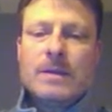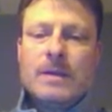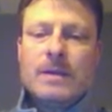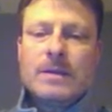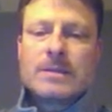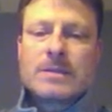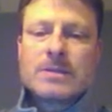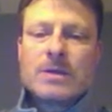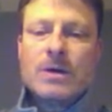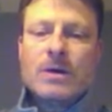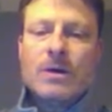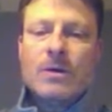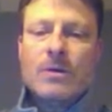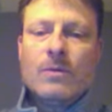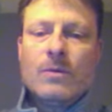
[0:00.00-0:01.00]
And
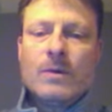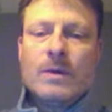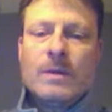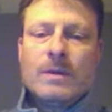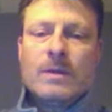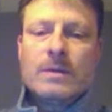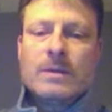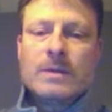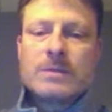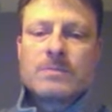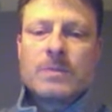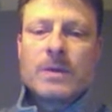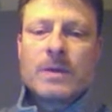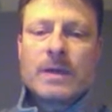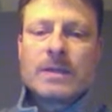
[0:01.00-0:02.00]
so let's
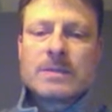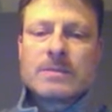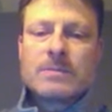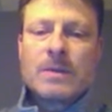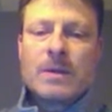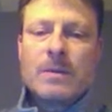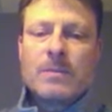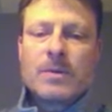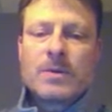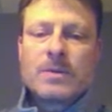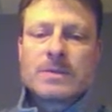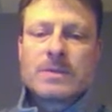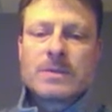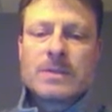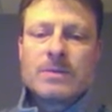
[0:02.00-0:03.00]
plug in some numbers
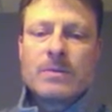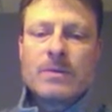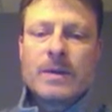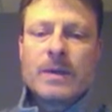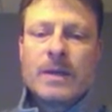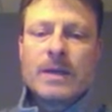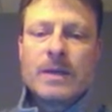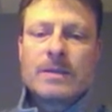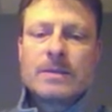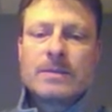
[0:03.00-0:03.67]
and see what we get.